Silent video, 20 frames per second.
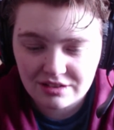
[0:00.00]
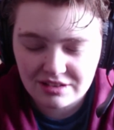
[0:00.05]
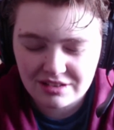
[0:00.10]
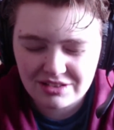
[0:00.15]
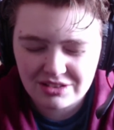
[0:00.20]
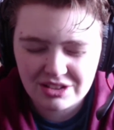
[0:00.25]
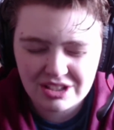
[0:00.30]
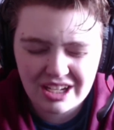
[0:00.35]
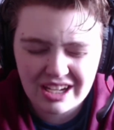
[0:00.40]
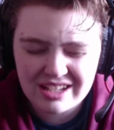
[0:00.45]

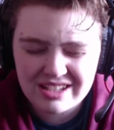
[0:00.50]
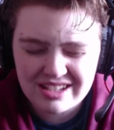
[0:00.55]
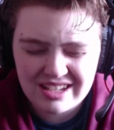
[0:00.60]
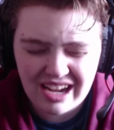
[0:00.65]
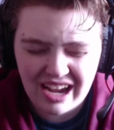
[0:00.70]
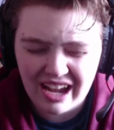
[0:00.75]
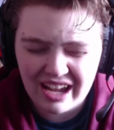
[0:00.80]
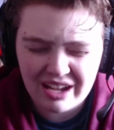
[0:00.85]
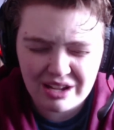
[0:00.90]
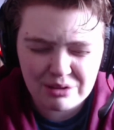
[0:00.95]
Well, not
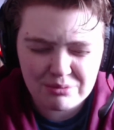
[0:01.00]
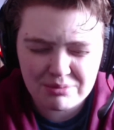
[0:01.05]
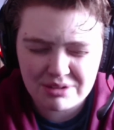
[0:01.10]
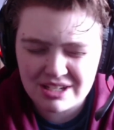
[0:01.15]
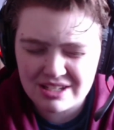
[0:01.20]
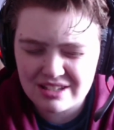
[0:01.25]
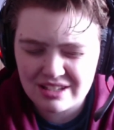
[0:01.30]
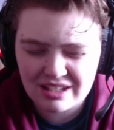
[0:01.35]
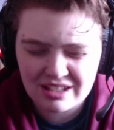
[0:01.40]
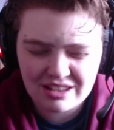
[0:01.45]
tiled, but
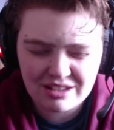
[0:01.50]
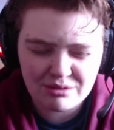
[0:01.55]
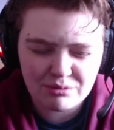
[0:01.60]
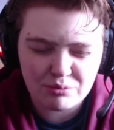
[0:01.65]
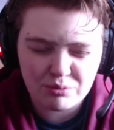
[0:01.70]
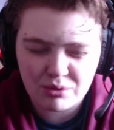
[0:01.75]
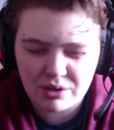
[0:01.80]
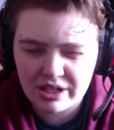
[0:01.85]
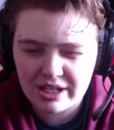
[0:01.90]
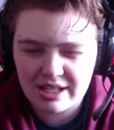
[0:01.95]
it's like the
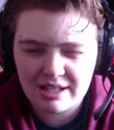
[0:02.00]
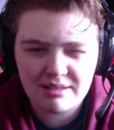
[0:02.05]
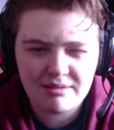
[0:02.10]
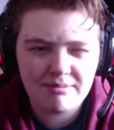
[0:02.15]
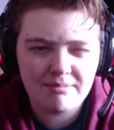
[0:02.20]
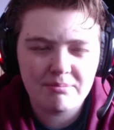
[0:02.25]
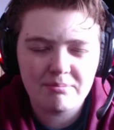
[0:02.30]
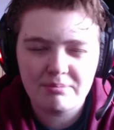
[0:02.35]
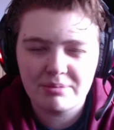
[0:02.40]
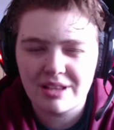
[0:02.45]

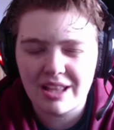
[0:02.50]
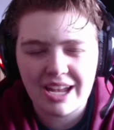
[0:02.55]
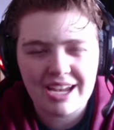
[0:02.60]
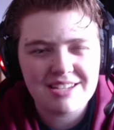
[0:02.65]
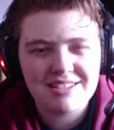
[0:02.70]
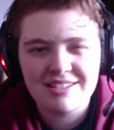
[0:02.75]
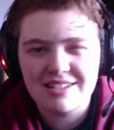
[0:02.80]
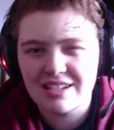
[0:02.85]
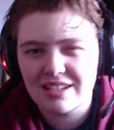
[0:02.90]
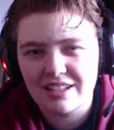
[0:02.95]
wooden
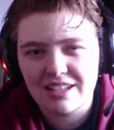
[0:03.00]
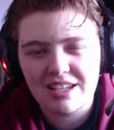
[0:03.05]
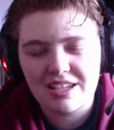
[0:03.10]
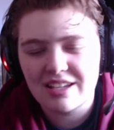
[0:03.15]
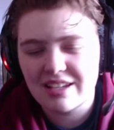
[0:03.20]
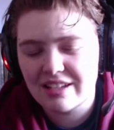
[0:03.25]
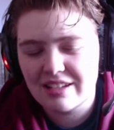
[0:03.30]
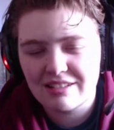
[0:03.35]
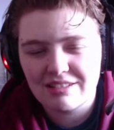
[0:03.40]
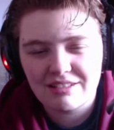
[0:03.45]

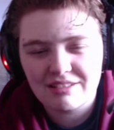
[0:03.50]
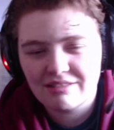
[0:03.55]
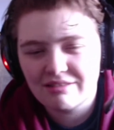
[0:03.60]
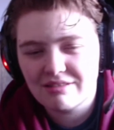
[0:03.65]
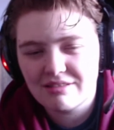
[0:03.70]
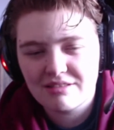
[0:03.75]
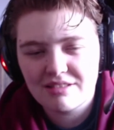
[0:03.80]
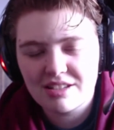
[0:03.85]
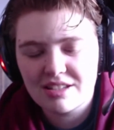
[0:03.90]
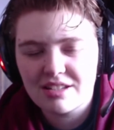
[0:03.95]
plasticky
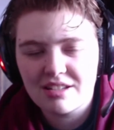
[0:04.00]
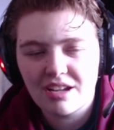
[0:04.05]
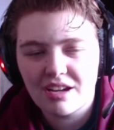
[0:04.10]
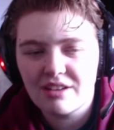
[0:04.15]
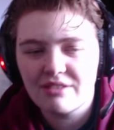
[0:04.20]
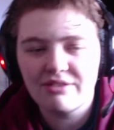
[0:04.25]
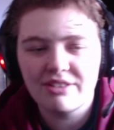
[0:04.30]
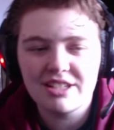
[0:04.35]
stuff.